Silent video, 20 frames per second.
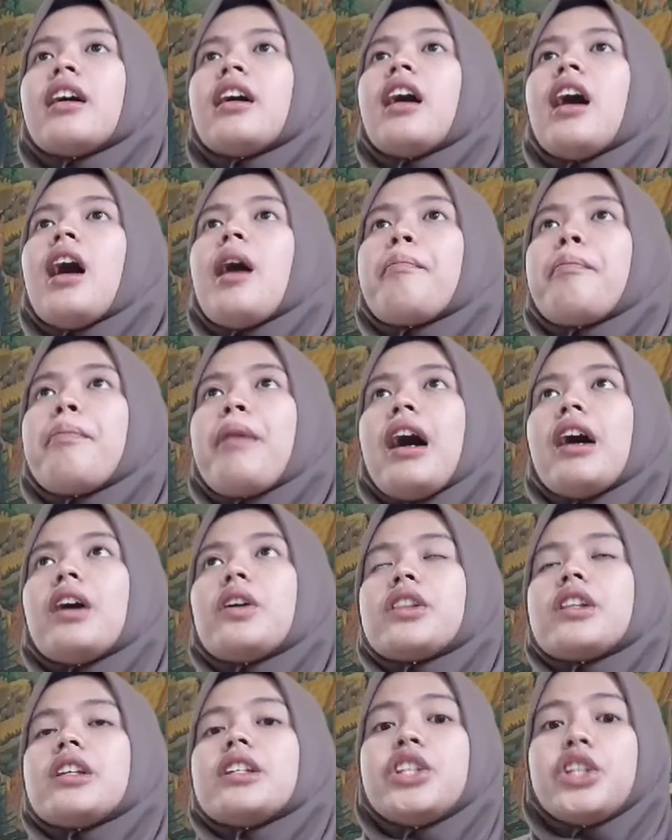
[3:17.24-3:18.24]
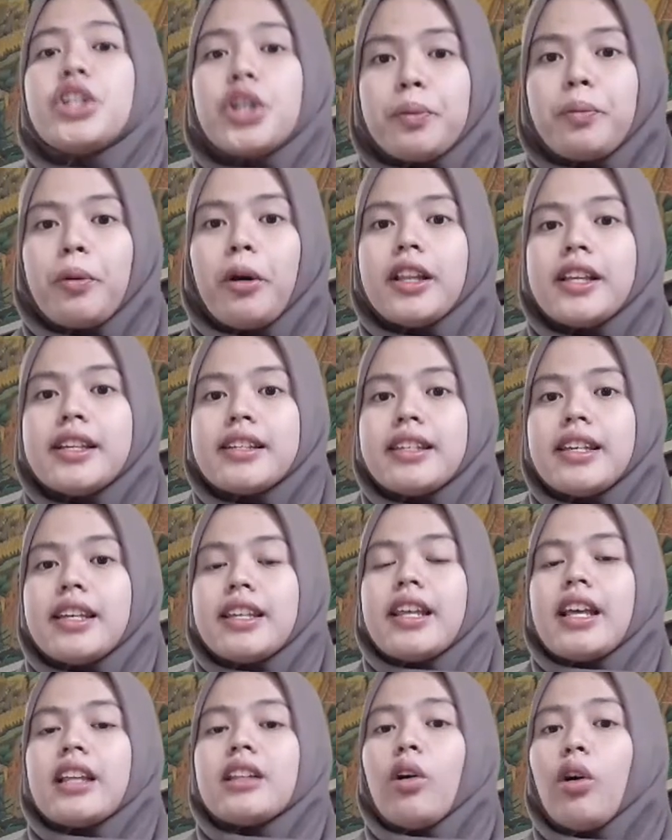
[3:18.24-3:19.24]
about the new policy
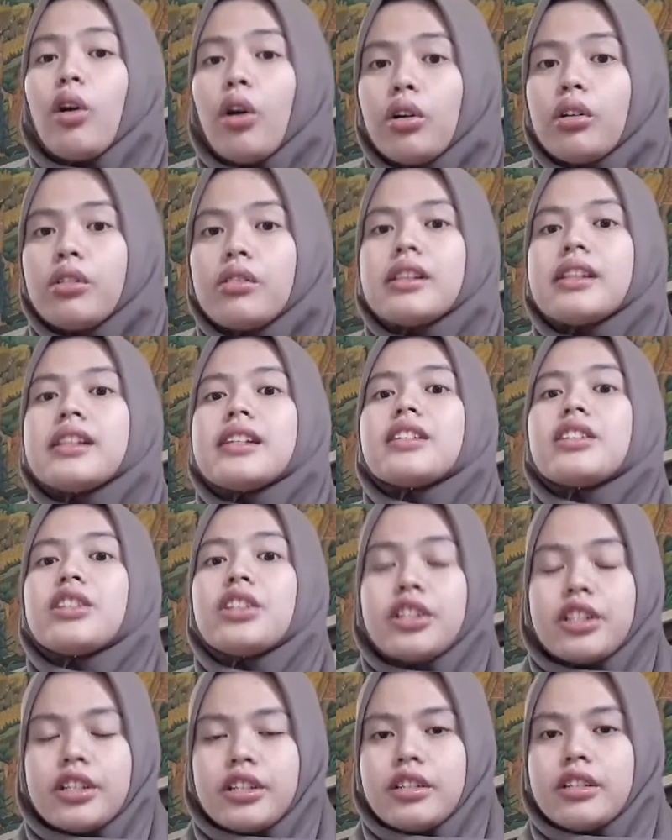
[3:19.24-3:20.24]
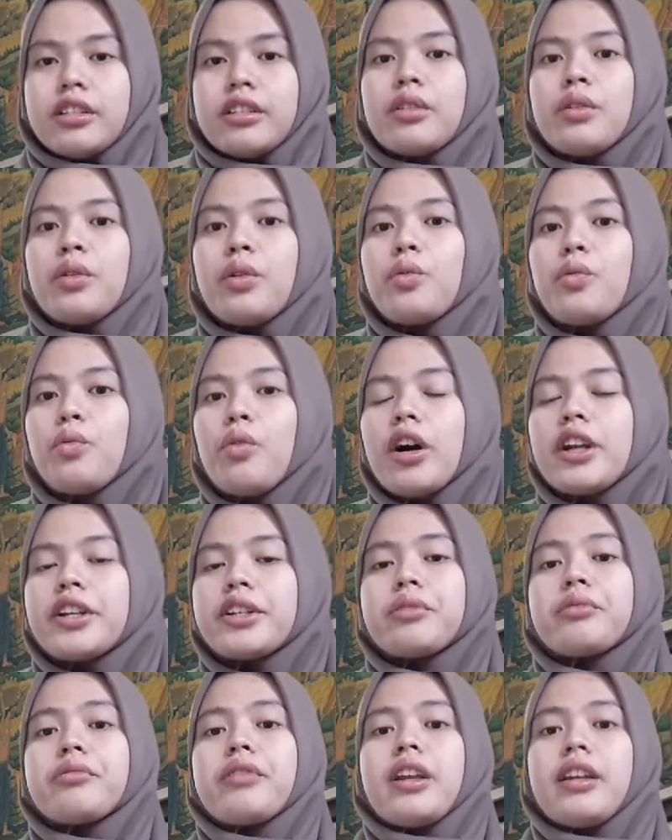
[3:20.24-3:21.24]
that all the students who want to
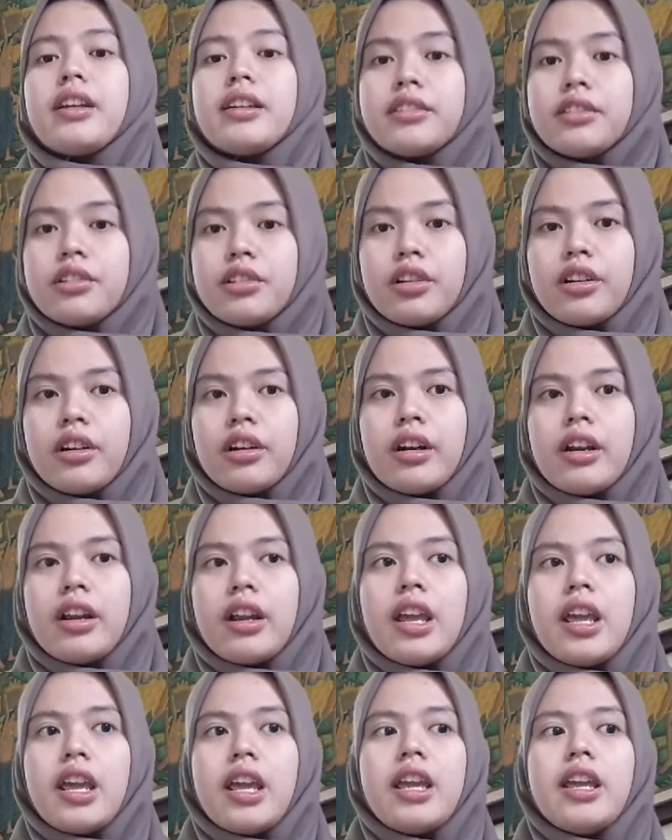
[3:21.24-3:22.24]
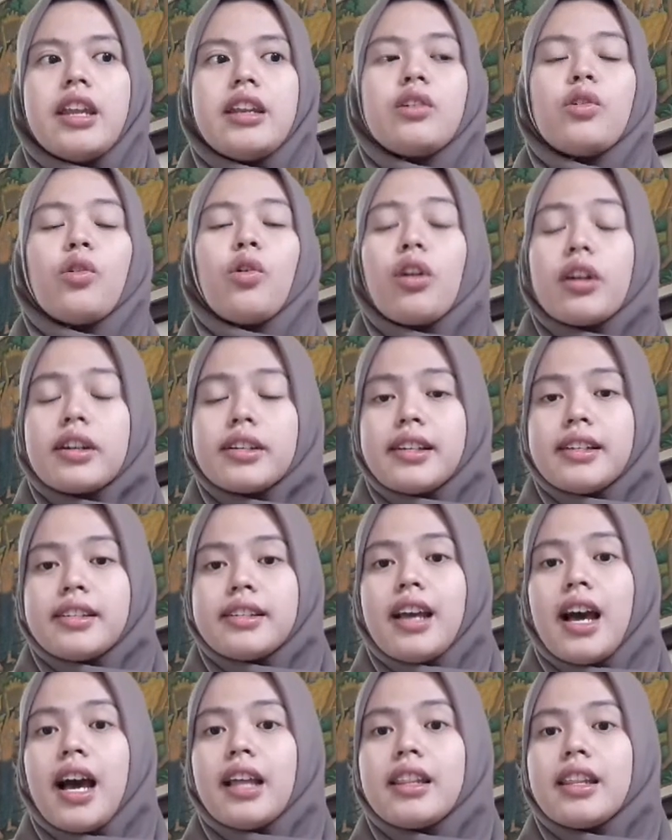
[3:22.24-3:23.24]
register in courses
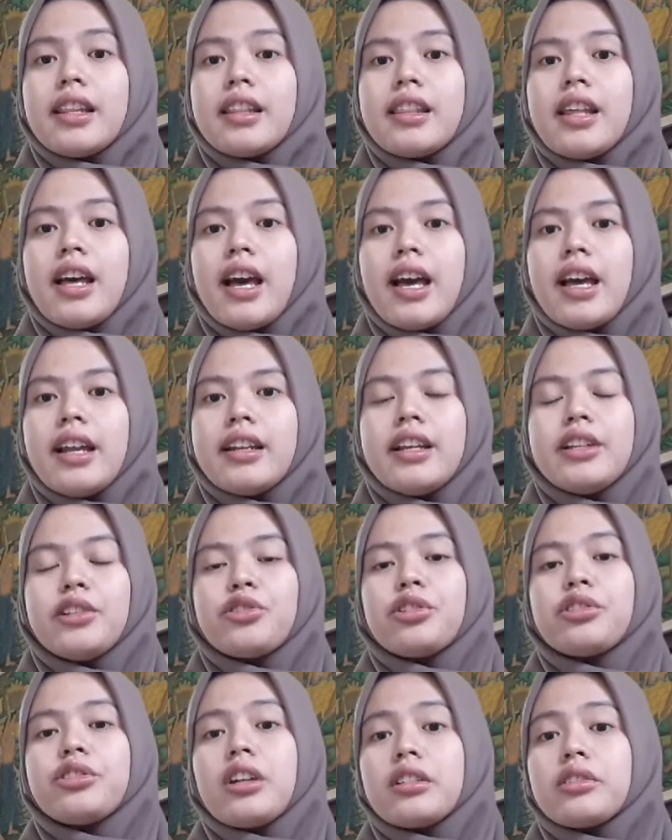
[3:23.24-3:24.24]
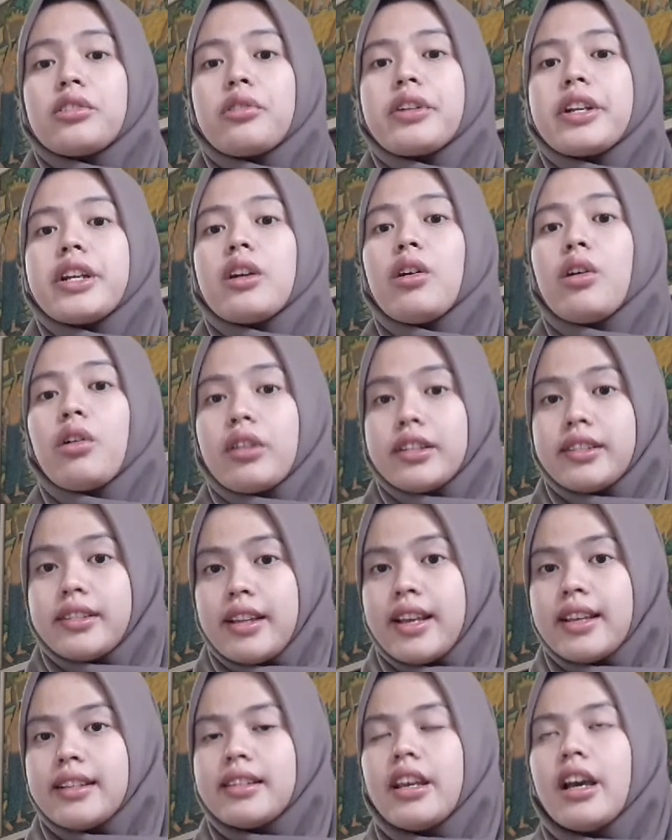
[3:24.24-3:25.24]
other than introductory
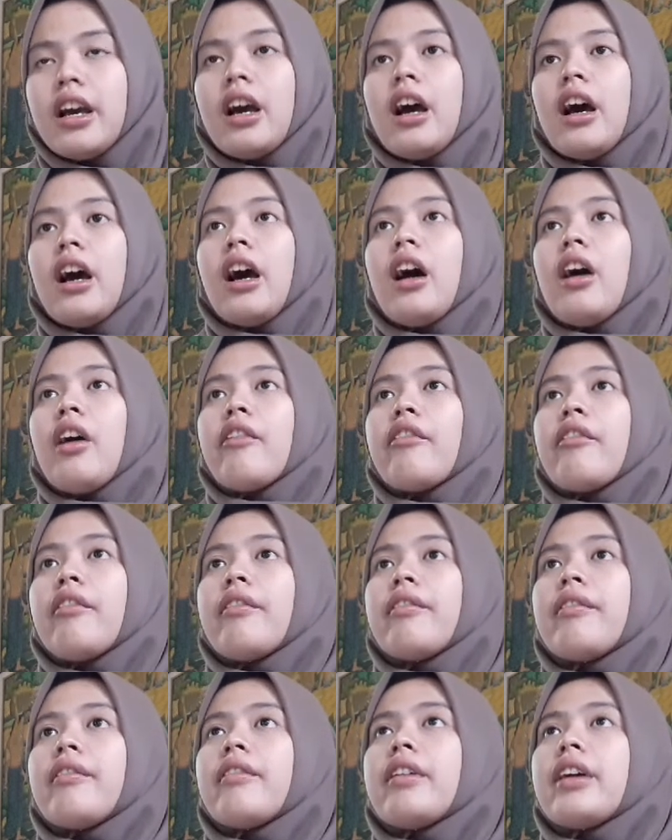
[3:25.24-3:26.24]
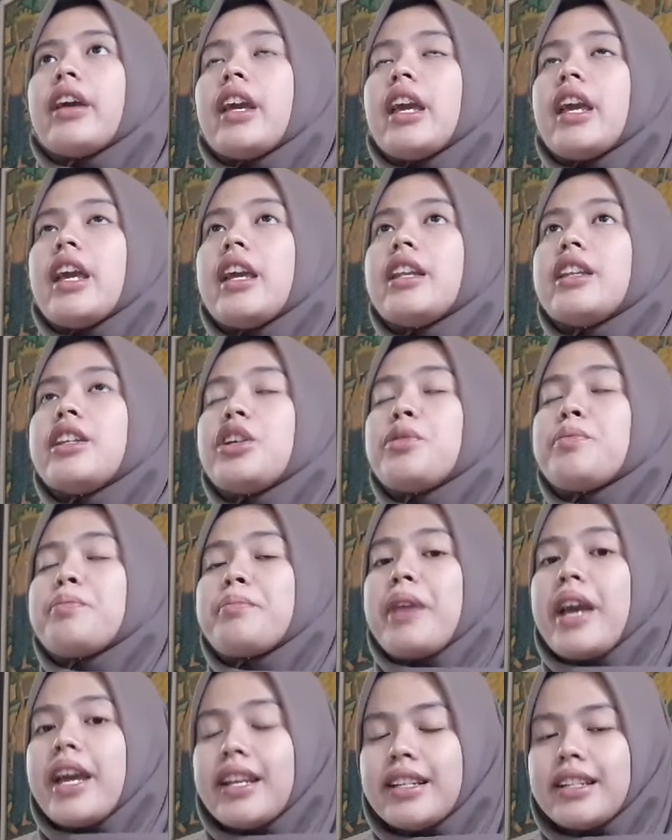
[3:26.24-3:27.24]
courses in
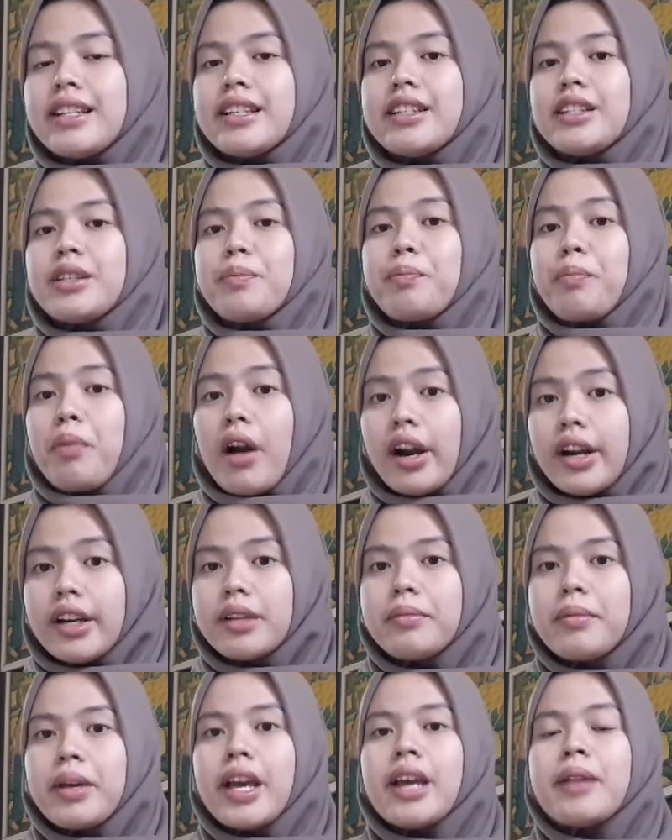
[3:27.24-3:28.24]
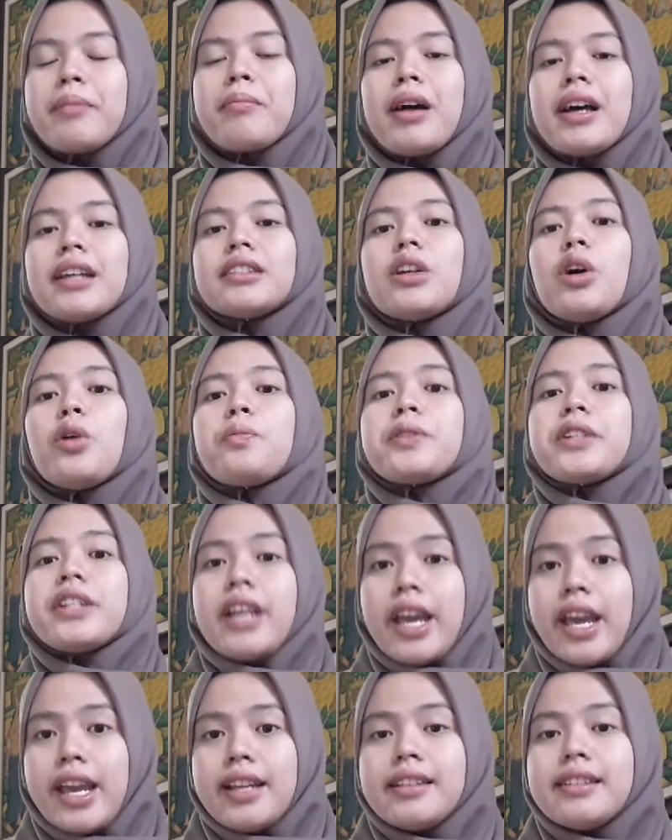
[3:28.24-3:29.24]
humanities department must
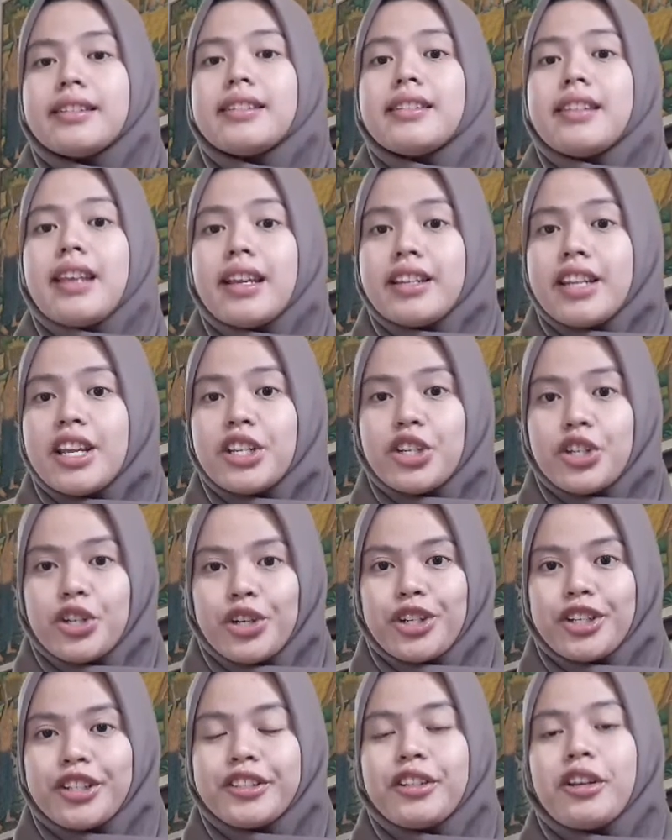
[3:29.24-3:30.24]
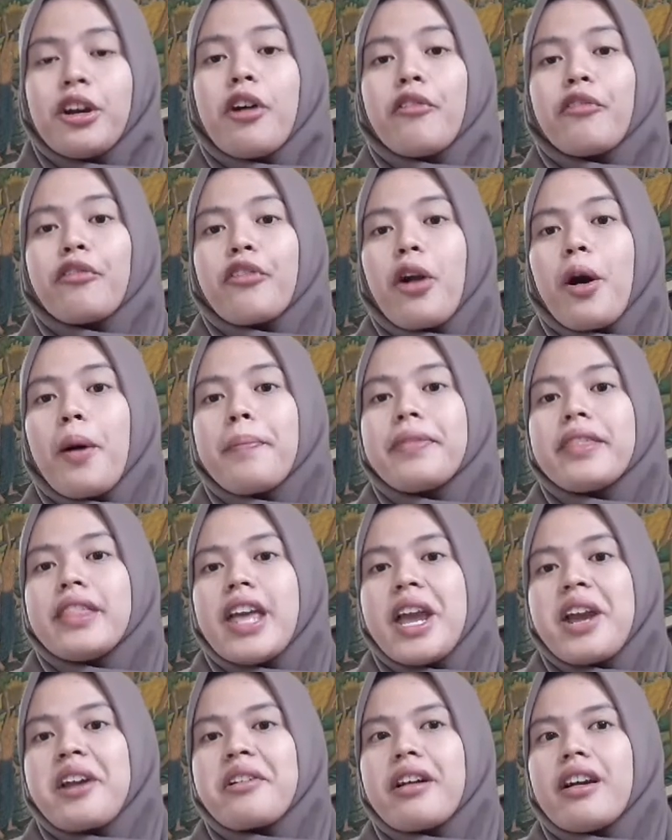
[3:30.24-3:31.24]
obtain signatures from
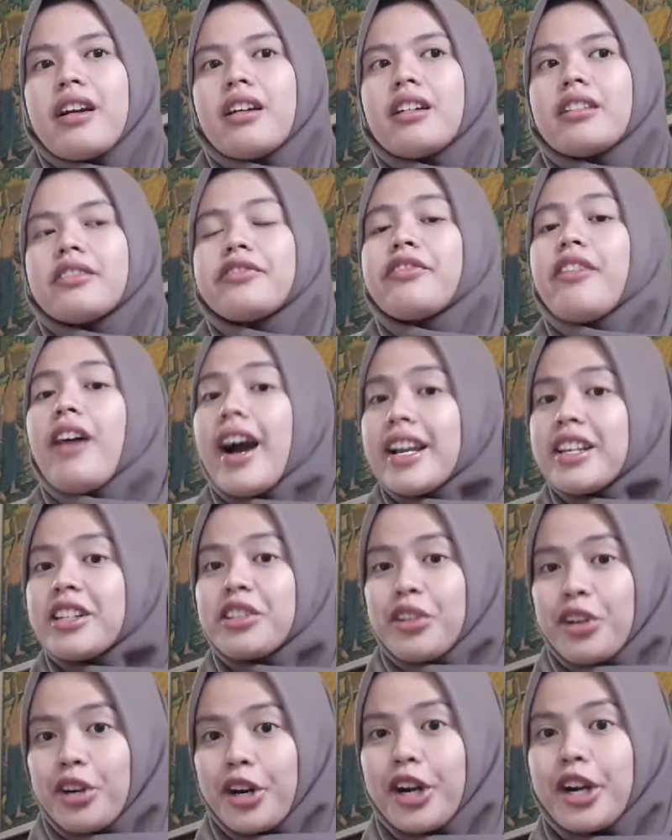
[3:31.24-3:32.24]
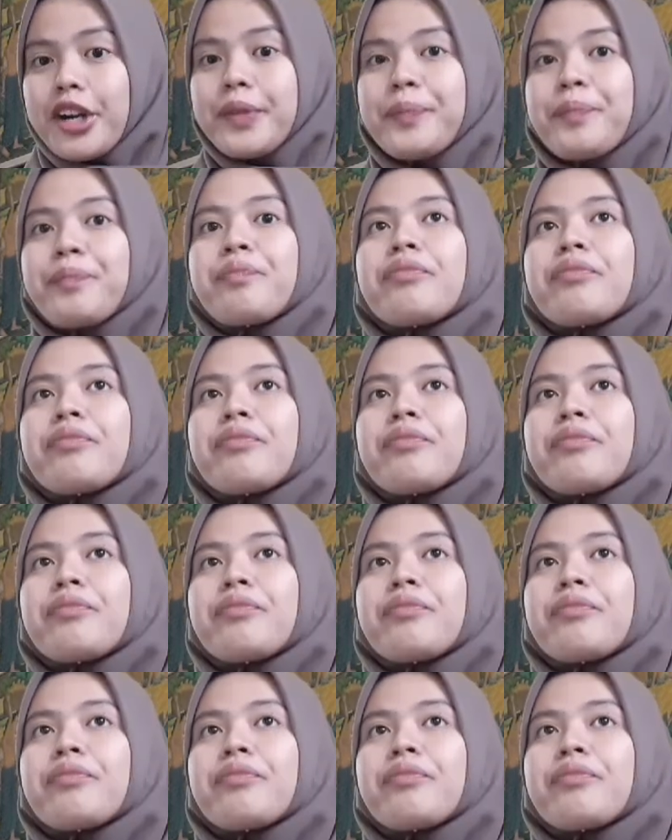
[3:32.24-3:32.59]
their advisor